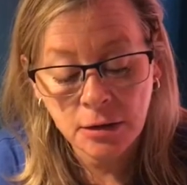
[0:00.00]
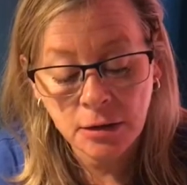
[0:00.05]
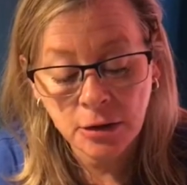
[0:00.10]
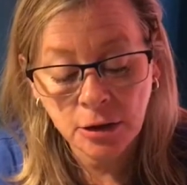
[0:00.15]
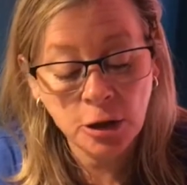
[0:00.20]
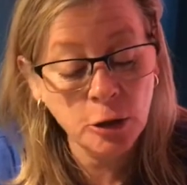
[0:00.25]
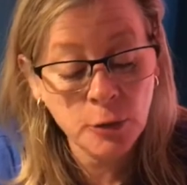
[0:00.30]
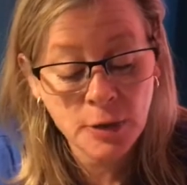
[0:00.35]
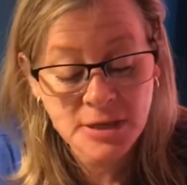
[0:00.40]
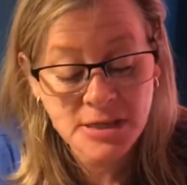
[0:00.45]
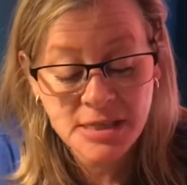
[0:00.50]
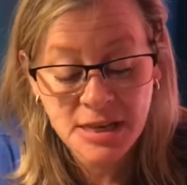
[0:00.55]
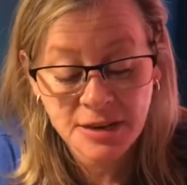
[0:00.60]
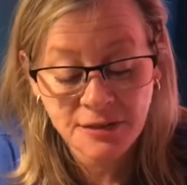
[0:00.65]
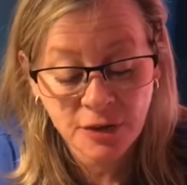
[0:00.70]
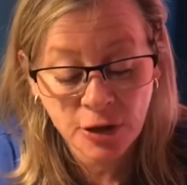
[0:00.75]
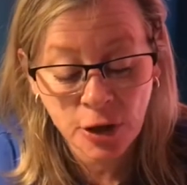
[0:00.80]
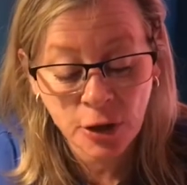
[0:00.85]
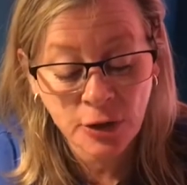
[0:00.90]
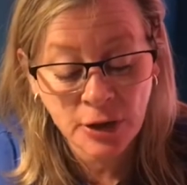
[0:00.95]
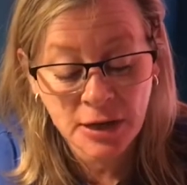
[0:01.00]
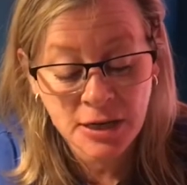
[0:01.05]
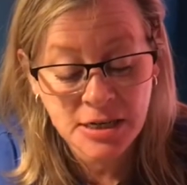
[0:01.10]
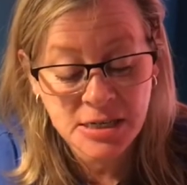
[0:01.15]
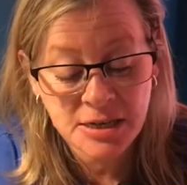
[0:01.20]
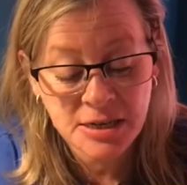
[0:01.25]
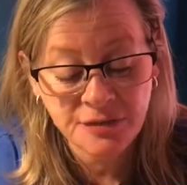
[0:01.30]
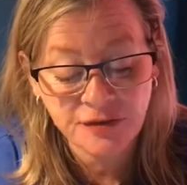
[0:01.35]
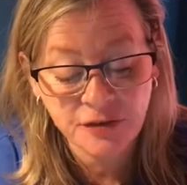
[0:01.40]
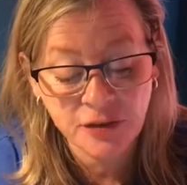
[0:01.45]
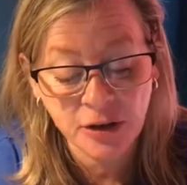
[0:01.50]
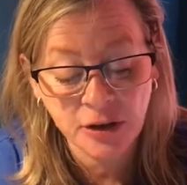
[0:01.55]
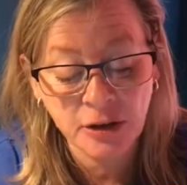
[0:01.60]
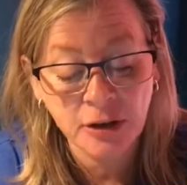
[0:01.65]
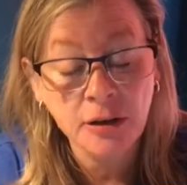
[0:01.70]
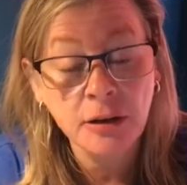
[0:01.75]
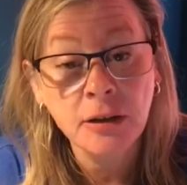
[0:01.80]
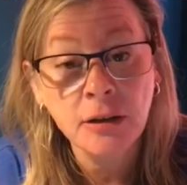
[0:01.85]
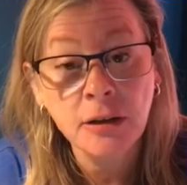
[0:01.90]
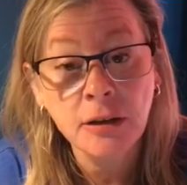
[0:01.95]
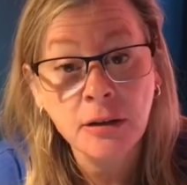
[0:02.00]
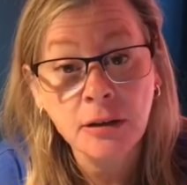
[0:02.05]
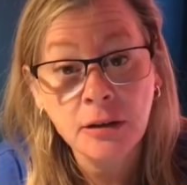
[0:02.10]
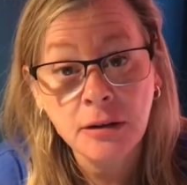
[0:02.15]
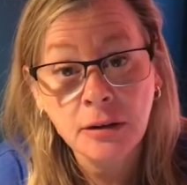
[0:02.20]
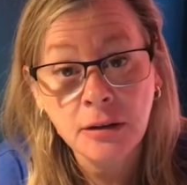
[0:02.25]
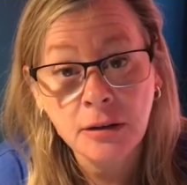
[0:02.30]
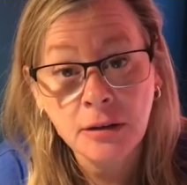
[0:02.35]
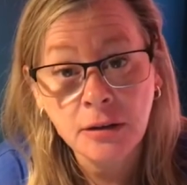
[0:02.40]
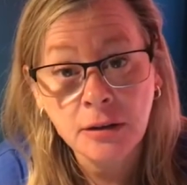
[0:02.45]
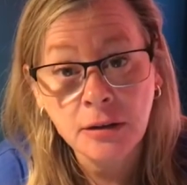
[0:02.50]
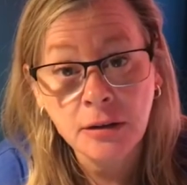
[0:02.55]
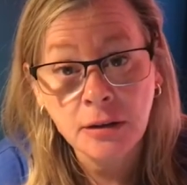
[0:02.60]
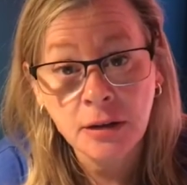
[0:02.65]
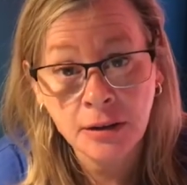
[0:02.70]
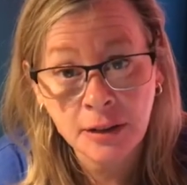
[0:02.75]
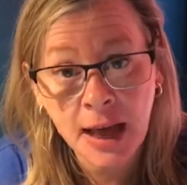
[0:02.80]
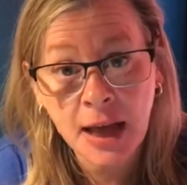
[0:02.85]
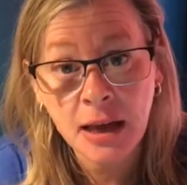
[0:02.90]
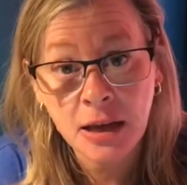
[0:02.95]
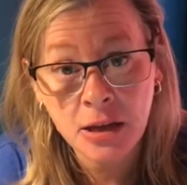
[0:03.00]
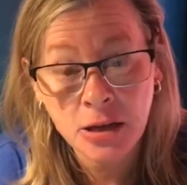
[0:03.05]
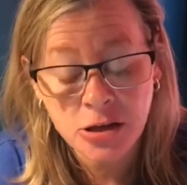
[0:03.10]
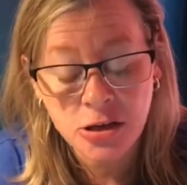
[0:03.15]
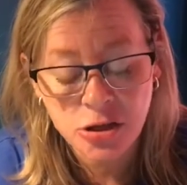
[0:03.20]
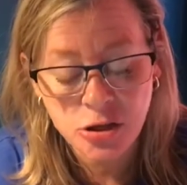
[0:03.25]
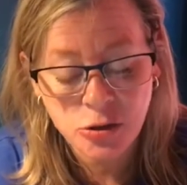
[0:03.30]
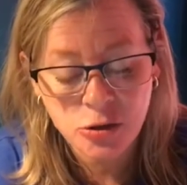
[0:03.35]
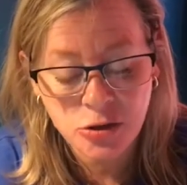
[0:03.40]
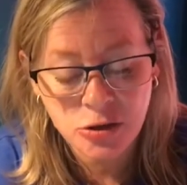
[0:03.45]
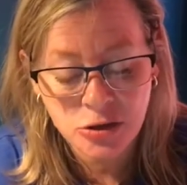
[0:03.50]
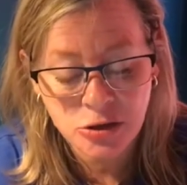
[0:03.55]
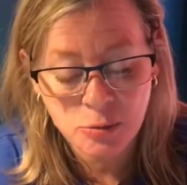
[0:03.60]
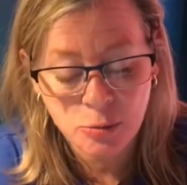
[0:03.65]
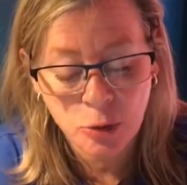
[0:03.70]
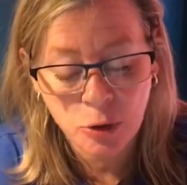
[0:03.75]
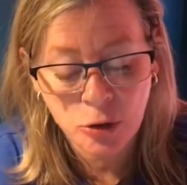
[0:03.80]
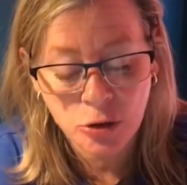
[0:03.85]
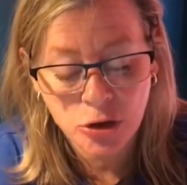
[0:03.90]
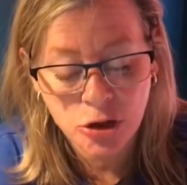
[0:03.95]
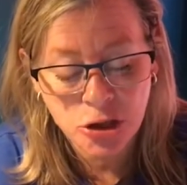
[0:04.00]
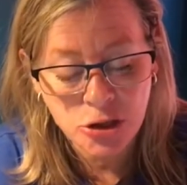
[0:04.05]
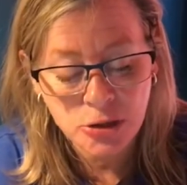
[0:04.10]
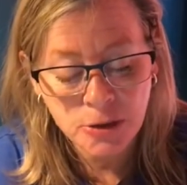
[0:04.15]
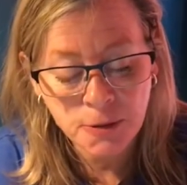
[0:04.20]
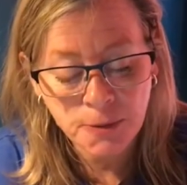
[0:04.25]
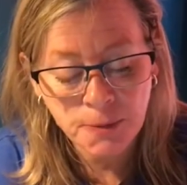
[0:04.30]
Louie's never known any different, and that hurts just as much.